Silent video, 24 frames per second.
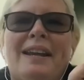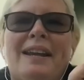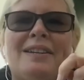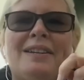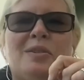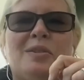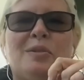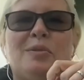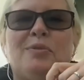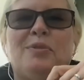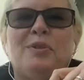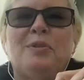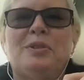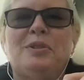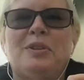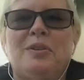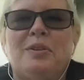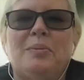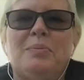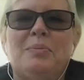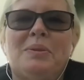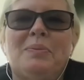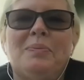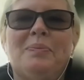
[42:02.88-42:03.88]
and too few
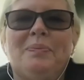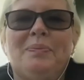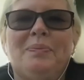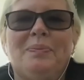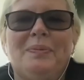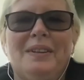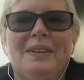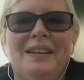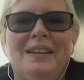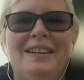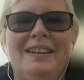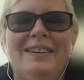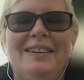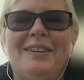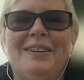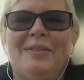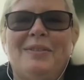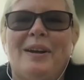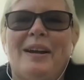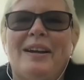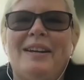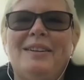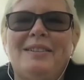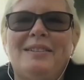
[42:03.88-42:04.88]
terms,
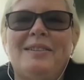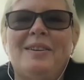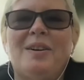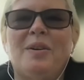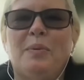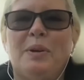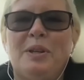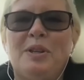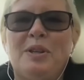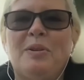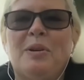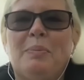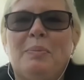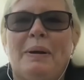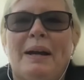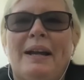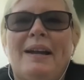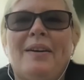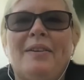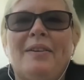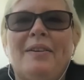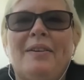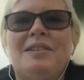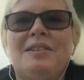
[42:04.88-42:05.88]
right? So when you're a
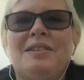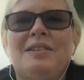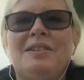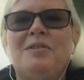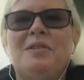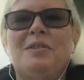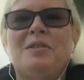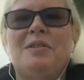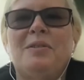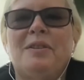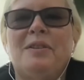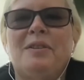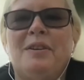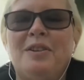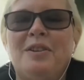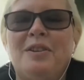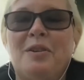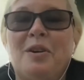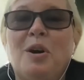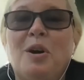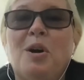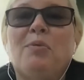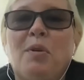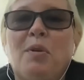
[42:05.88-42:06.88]
biologist, you go there and
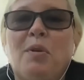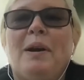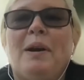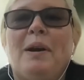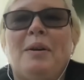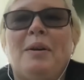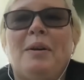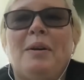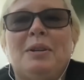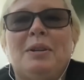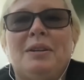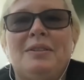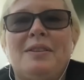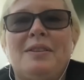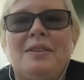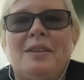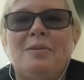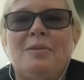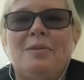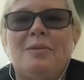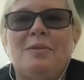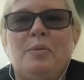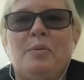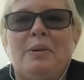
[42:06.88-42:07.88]
you're overwhelmed because
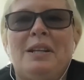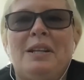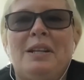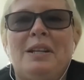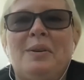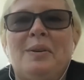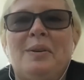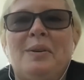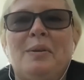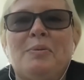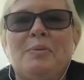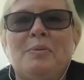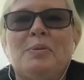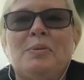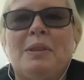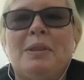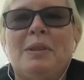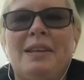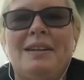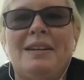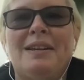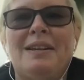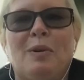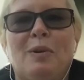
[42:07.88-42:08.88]
there's so many terms, but
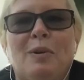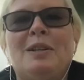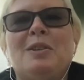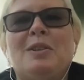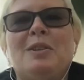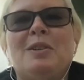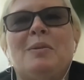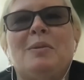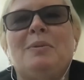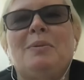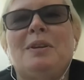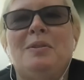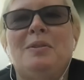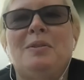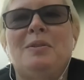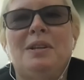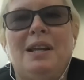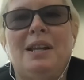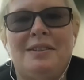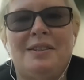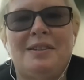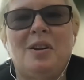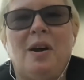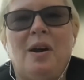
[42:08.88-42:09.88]
the one term that you
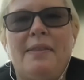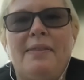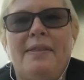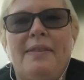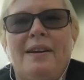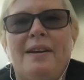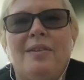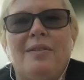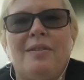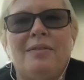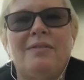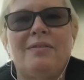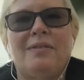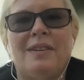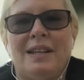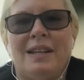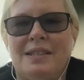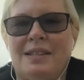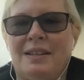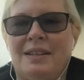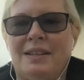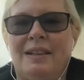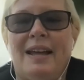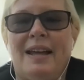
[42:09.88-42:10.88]
need is not there.
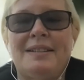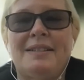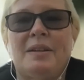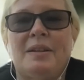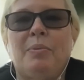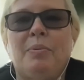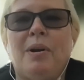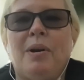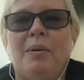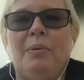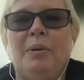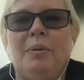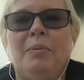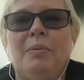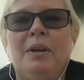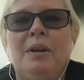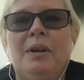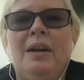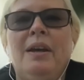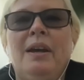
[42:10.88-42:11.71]
That's a classic problem.